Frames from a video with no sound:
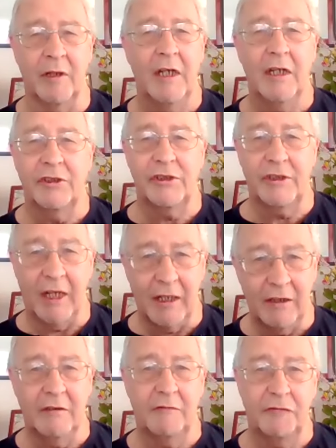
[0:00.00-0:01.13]
a
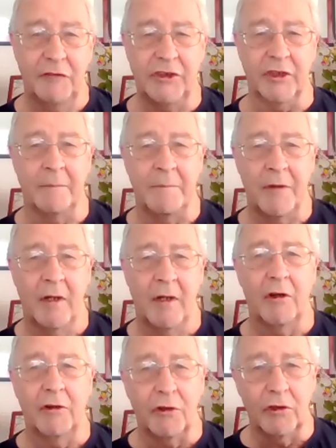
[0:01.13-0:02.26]
standard feature
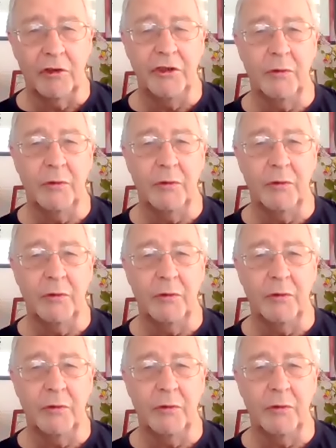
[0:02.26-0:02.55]
on all new